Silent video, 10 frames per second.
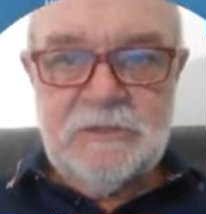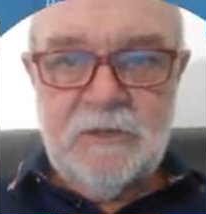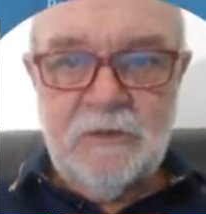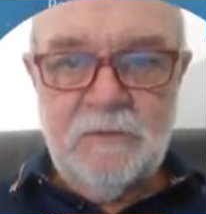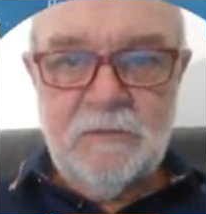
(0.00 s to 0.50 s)

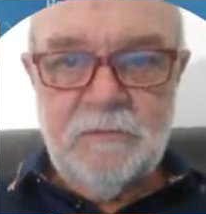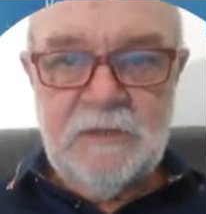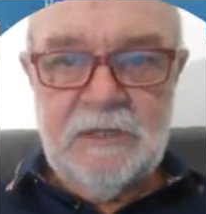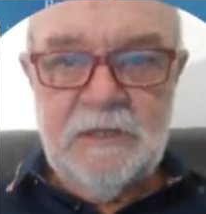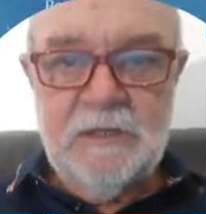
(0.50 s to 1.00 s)
toggle the
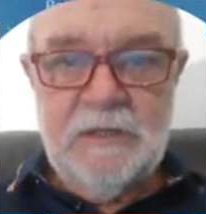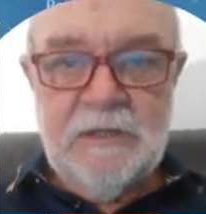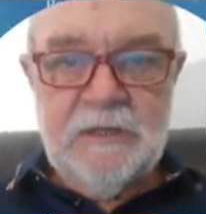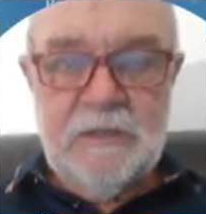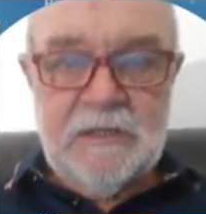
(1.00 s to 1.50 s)
wind.
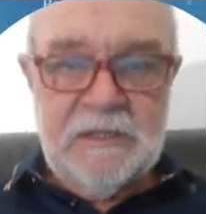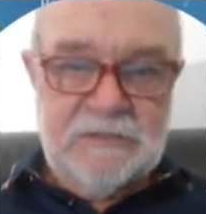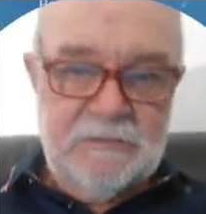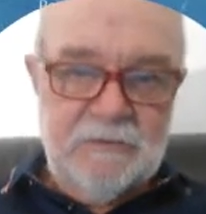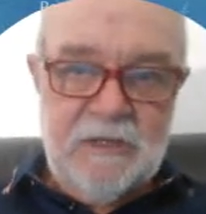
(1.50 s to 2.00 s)
Okay,
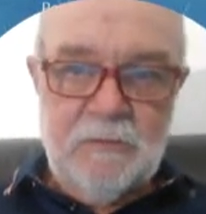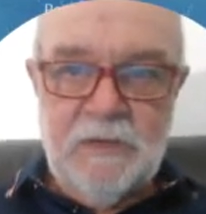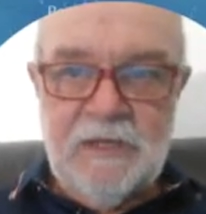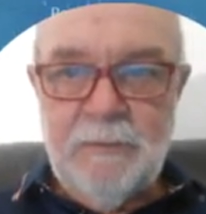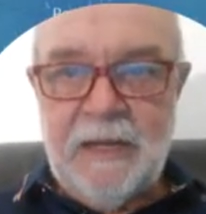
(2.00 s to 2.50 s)
so we've got our
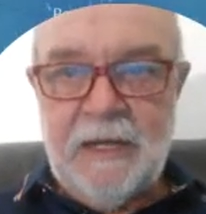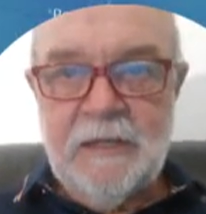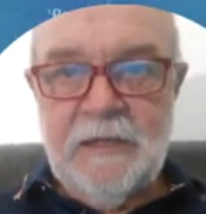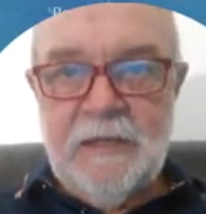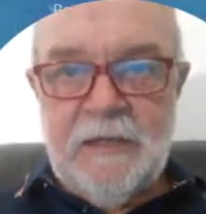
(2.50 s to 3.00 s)
wind back,
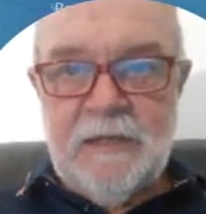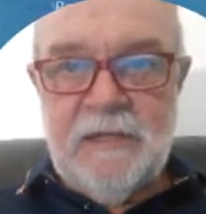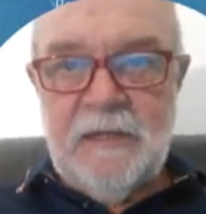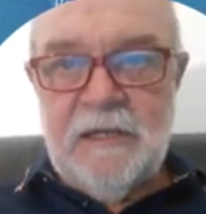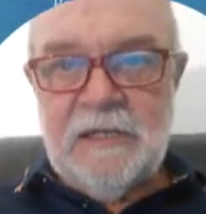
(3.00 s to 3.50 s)
and
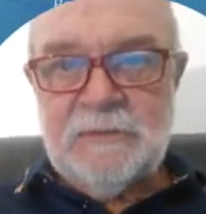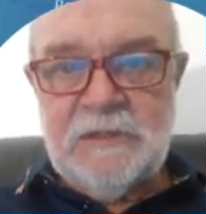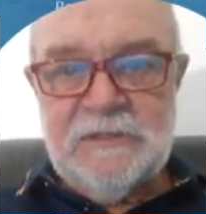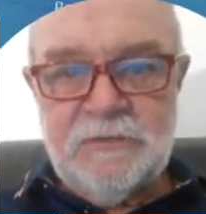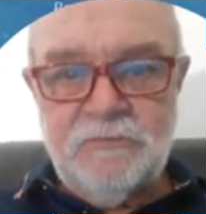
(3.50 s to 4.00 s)
then the next one
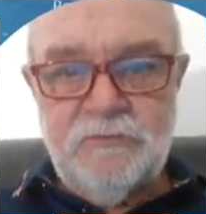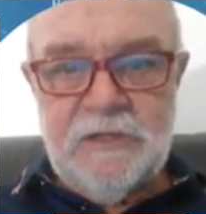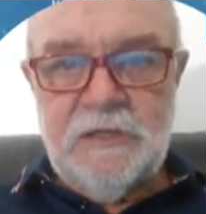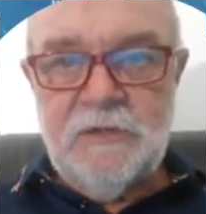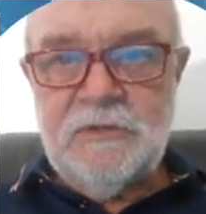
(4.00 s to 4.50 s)
is a
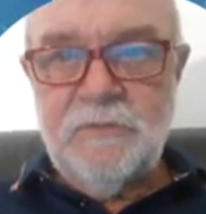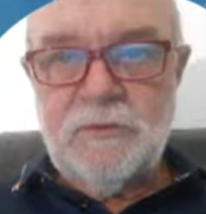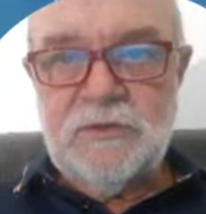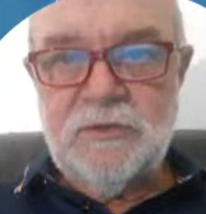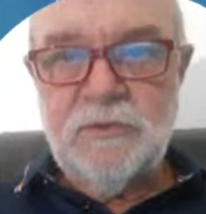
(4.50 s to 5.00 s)
really useful
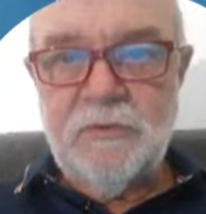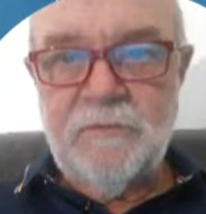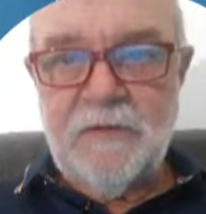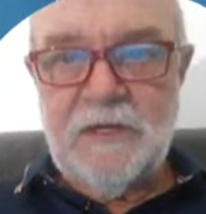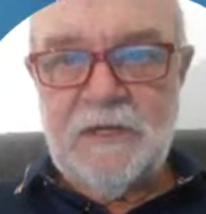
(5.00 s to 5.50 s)
tool.
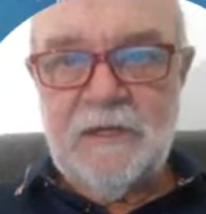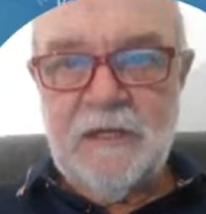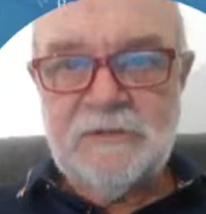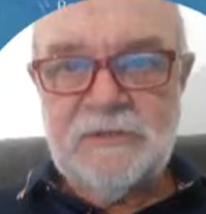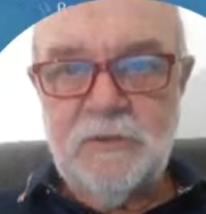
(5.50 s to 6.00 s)
If I hit it
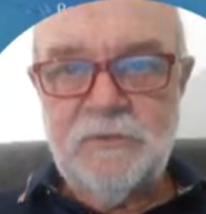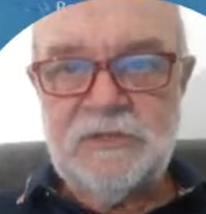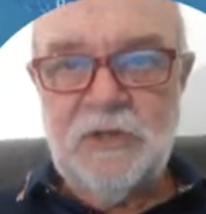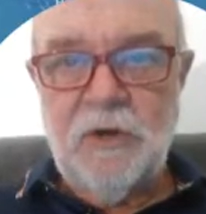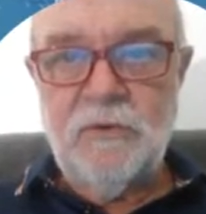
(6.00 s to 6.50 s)
there, it's called the
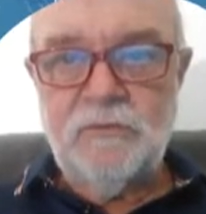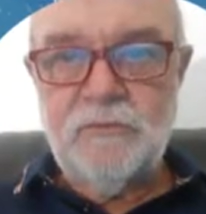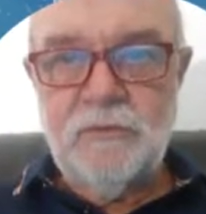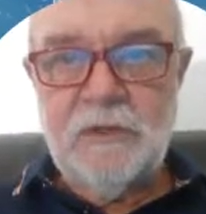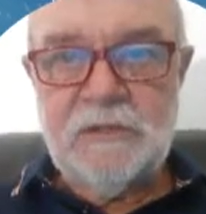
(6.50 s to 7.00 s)
toggle
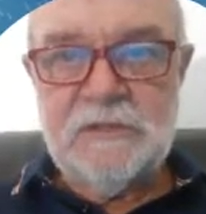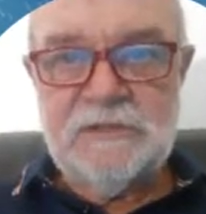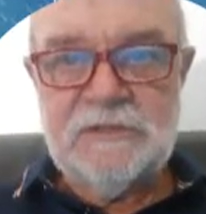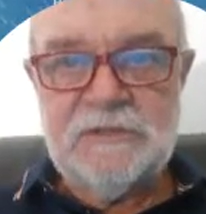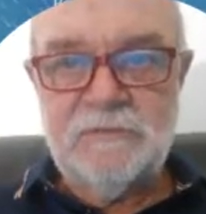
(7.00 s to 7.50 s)
ruler. It's
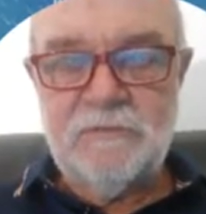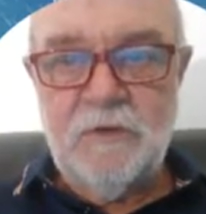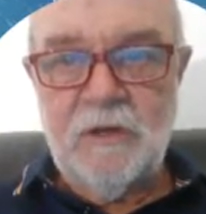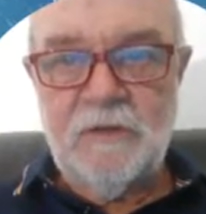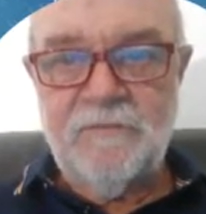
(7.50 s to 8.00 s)
just
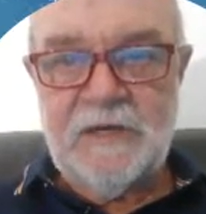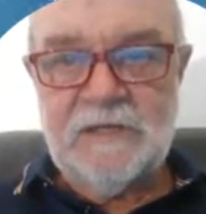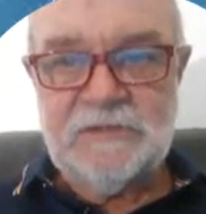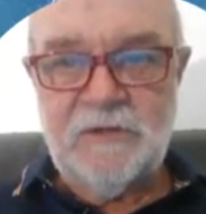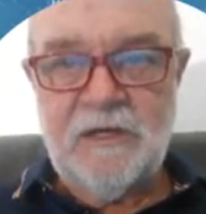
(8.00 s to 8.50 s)
right on the far
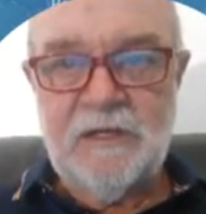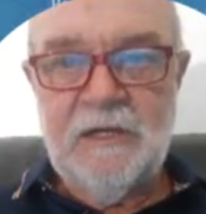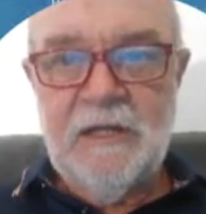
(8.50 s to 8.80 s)
side.